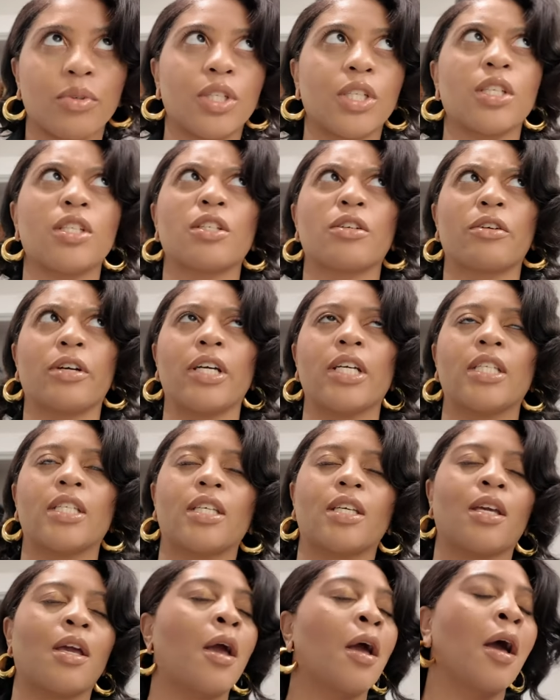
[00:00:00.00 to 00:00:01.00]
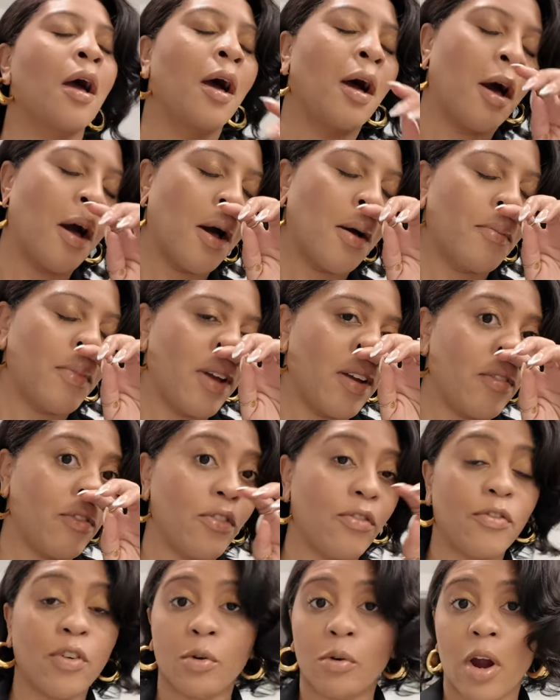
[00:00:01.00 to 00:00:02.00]
which is crazy. Um, and
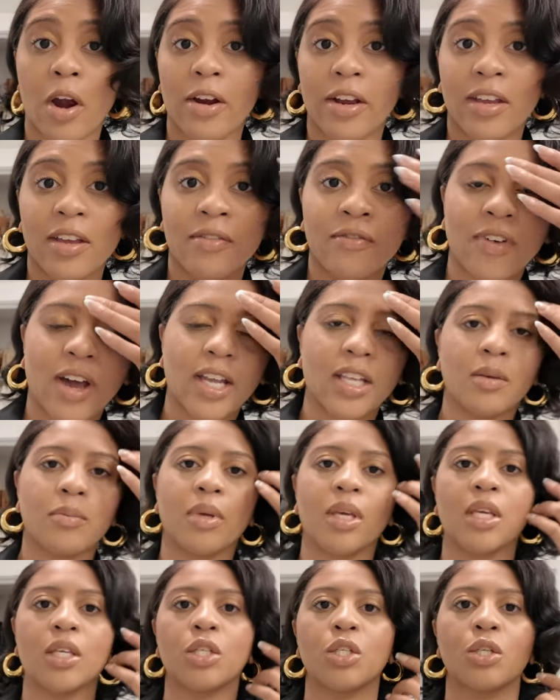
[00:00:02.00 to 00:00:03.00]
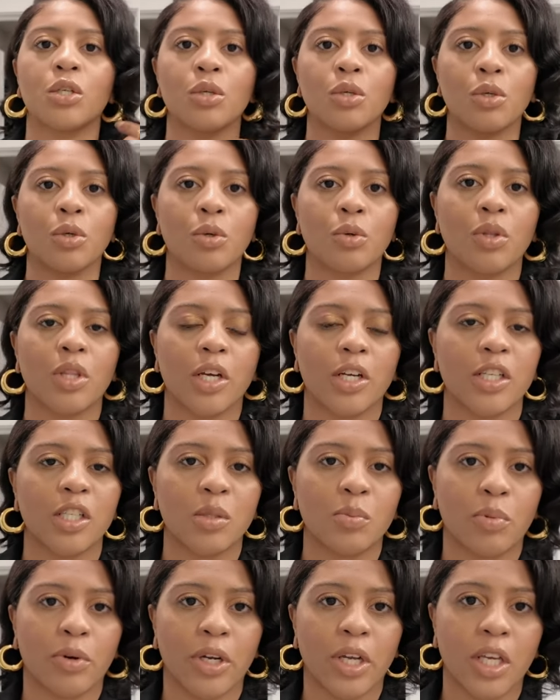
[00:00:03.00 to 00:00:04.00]
Ferrari invited me to their
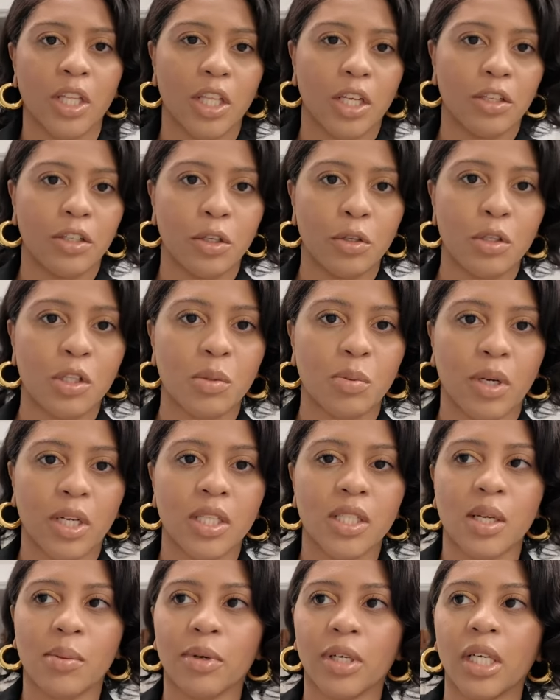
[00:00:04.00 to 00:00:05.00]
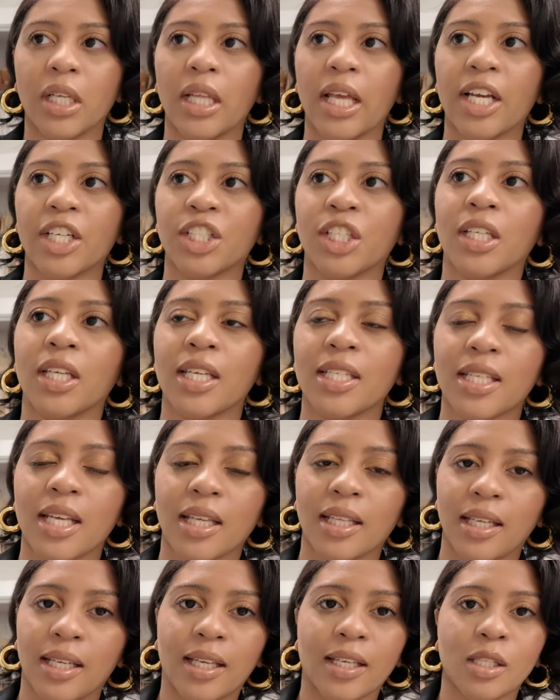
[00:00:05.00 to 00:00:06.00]
spring, their new spring summer collection. It's
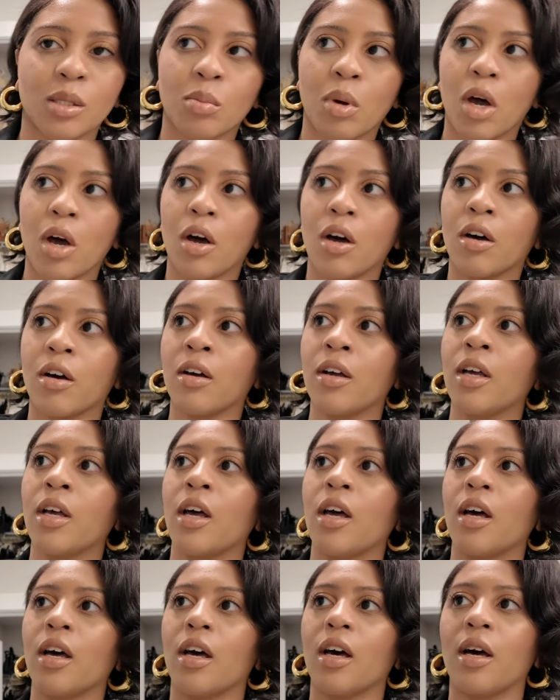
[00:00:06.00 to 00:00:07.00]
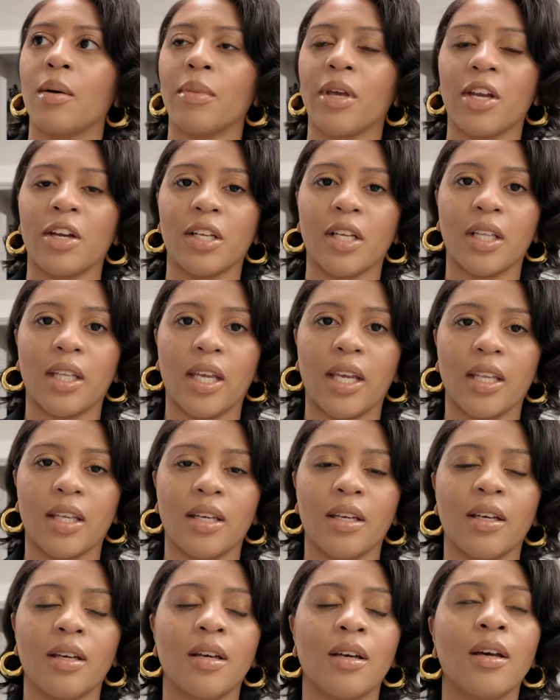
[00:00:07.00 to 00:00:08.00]
at Lenox Mall um, here in
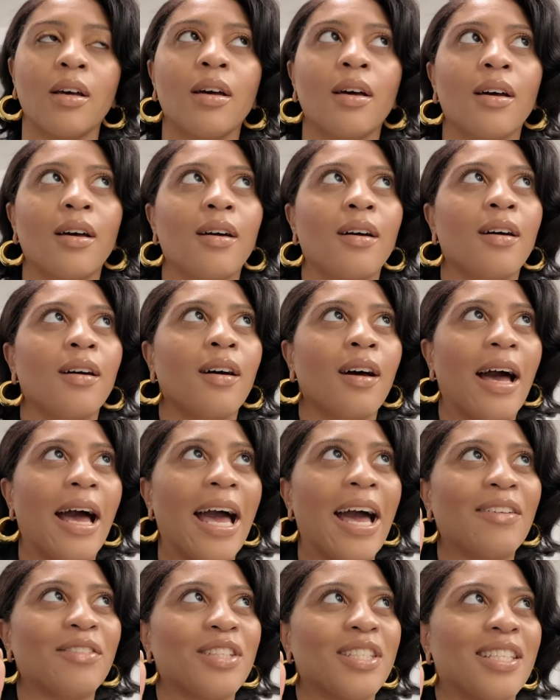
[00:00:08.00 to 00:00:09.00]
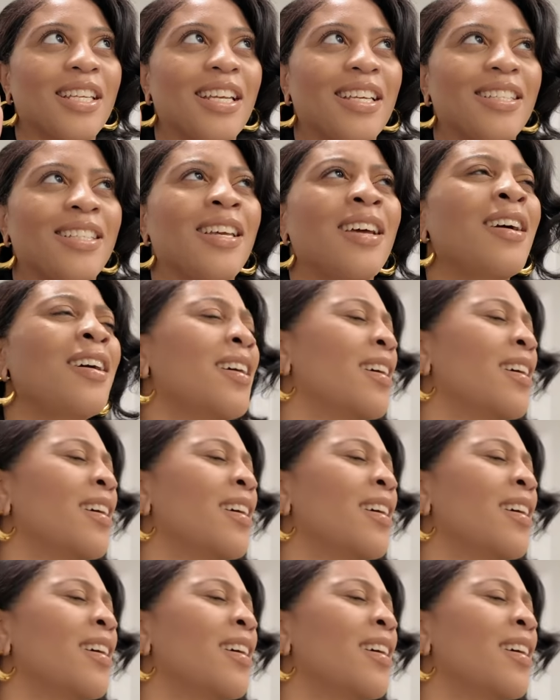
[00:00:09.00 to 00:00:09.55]
Atlanta. I have to sneeze.